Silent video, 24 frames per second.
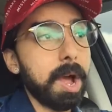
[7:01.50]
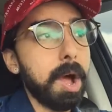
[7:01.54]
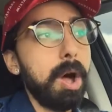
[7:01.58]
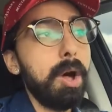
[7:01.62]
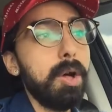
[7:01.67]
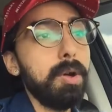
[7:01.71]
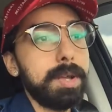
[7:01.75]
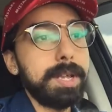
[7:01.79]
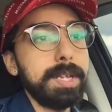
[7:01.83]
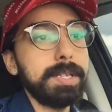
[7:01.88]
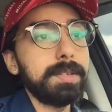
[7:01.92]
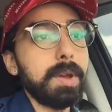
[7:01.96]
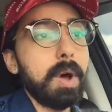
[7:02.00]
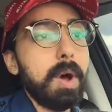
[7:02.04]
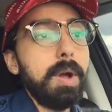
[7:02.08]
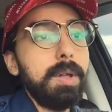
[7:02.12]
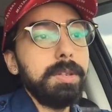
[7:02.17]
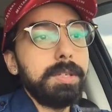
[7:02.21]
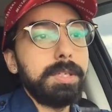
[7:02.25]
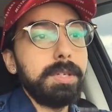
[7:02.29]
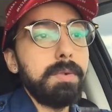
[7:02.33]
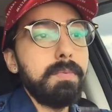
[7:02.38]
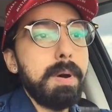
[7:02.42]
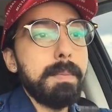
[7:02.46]
Hulk is
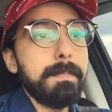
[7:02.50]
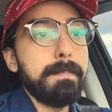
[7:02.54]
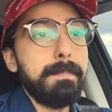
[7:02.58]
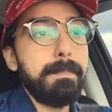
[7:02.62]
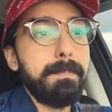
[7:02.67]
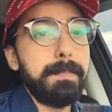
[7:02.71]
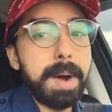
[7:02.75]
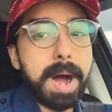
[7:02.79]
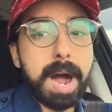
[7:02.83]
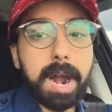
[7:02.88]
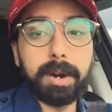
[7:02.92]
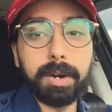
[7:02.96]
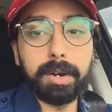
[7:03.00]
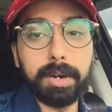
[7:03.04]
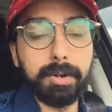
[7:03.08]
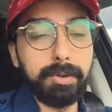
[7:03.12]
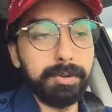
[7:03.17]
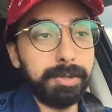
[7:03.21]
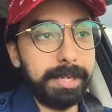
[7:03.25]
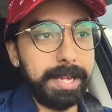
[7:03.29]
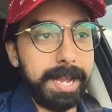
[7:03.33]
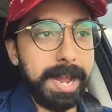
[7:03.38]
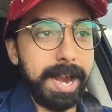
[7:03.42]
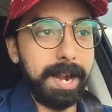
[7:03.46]
also a
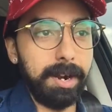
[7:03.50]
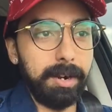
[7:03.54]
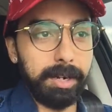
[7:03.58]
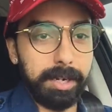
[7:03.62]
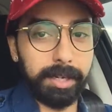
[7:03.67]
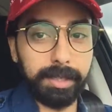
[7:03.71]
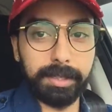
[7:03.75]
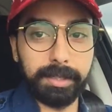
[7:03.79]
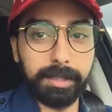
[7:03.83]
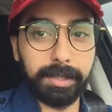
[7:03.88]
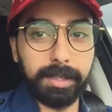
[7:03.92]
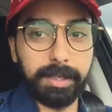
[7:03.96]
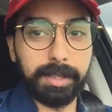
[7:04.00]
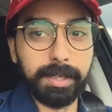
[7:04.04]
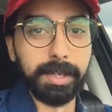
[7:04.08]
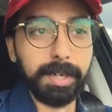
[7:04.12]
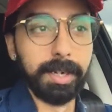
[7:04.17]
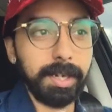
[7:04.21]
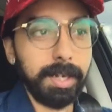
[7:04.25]
borrowed character